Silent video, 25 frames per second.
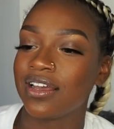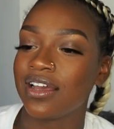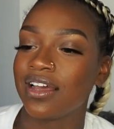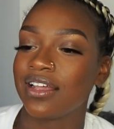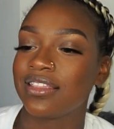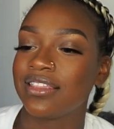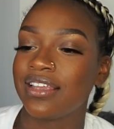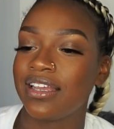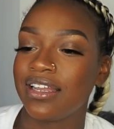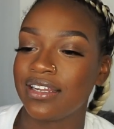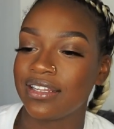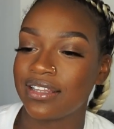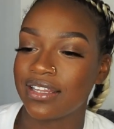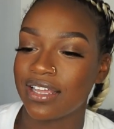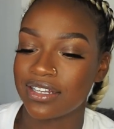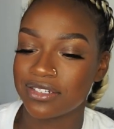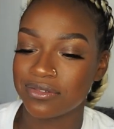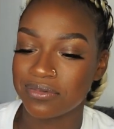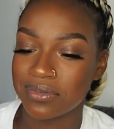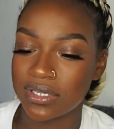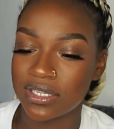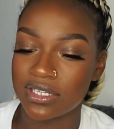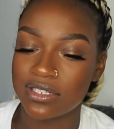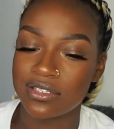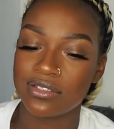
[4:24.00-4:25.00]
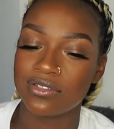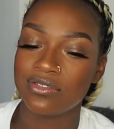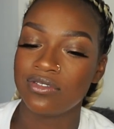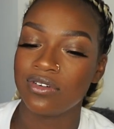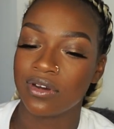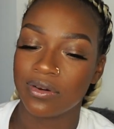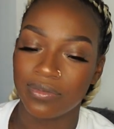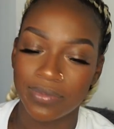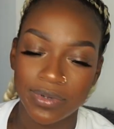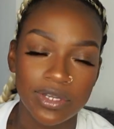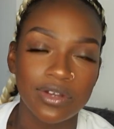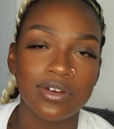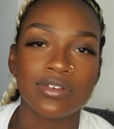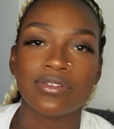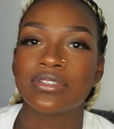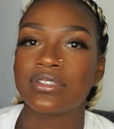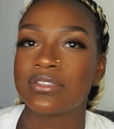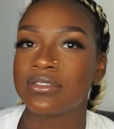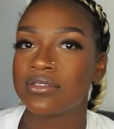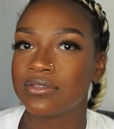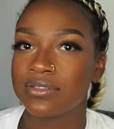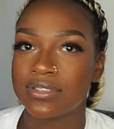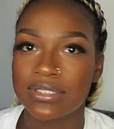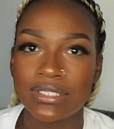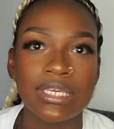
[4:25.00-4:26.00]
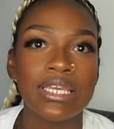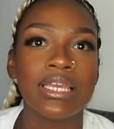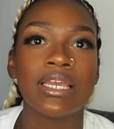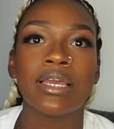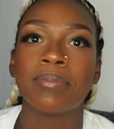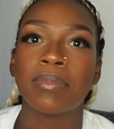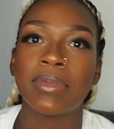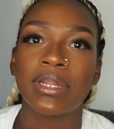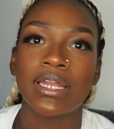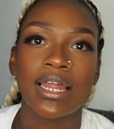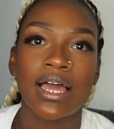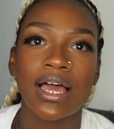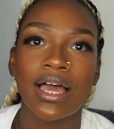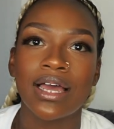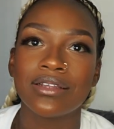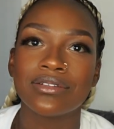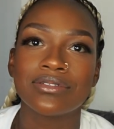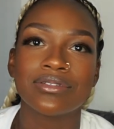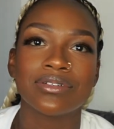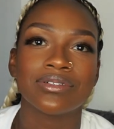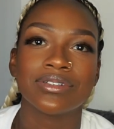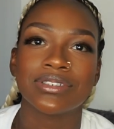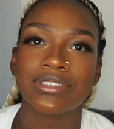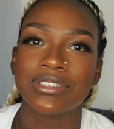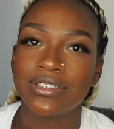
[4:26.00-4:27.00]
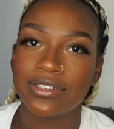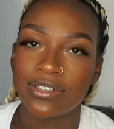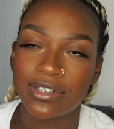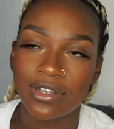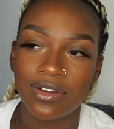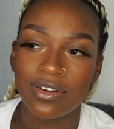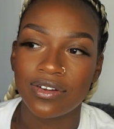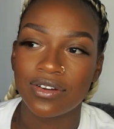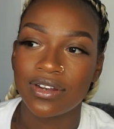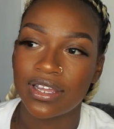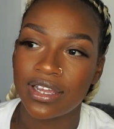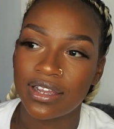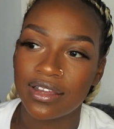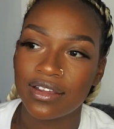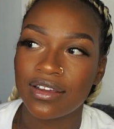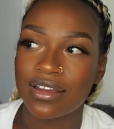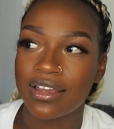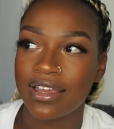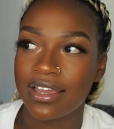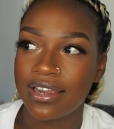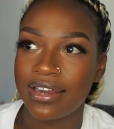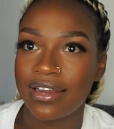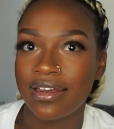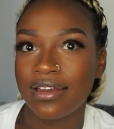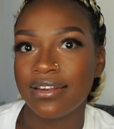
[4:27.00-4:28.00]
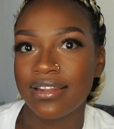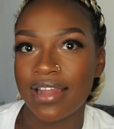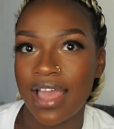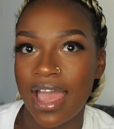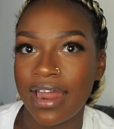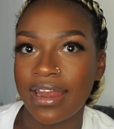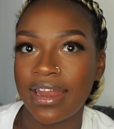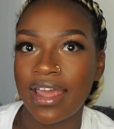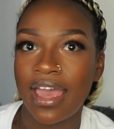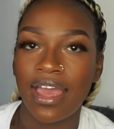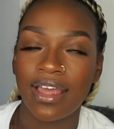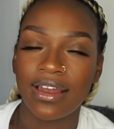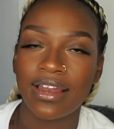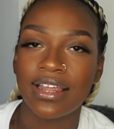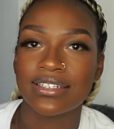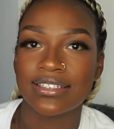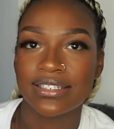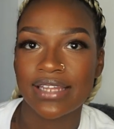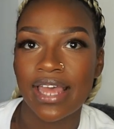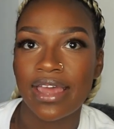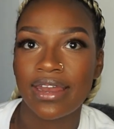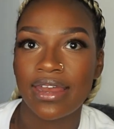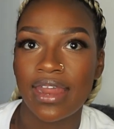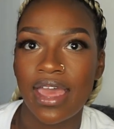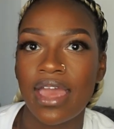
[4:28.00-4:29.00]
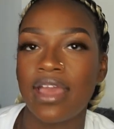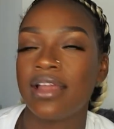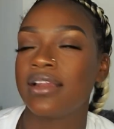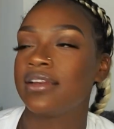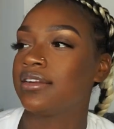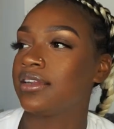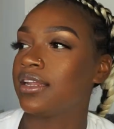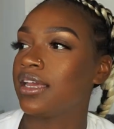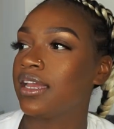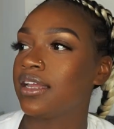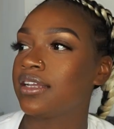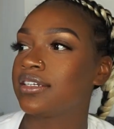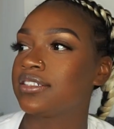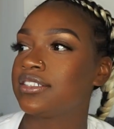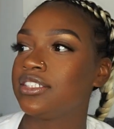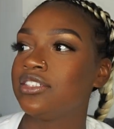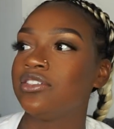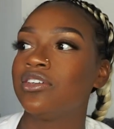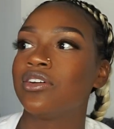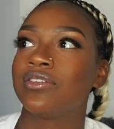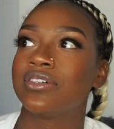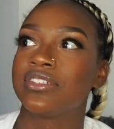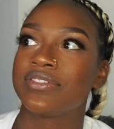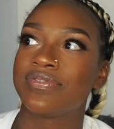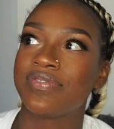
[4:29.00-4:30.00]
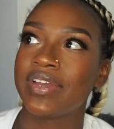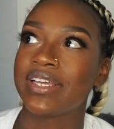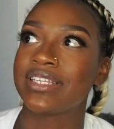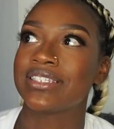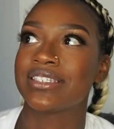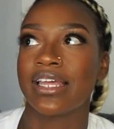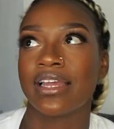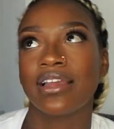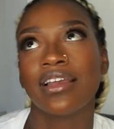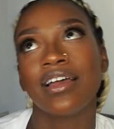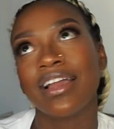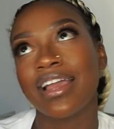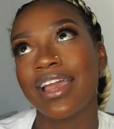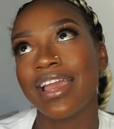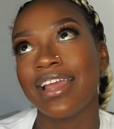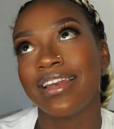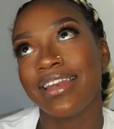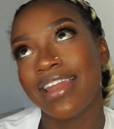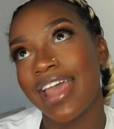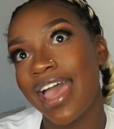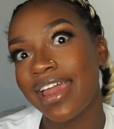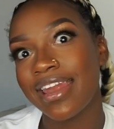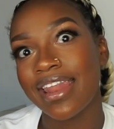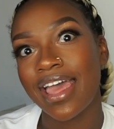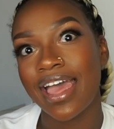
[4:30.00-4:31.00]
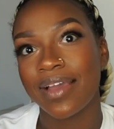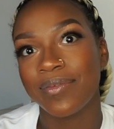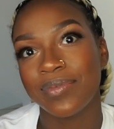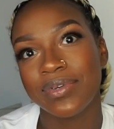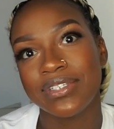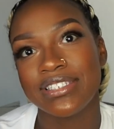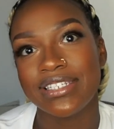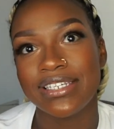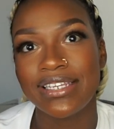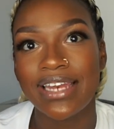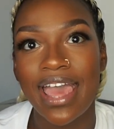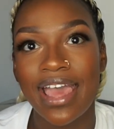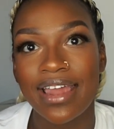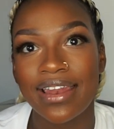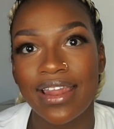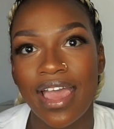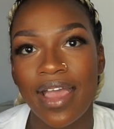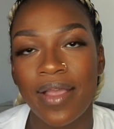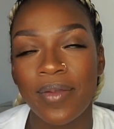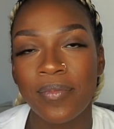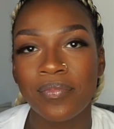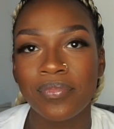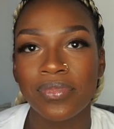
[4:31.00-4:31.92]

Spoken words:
I think that's because, you know, we go see him a lot, so she know, like, okay, Dada, that's Dada. Like, she know his face, like, okay, Dada, we see Dada.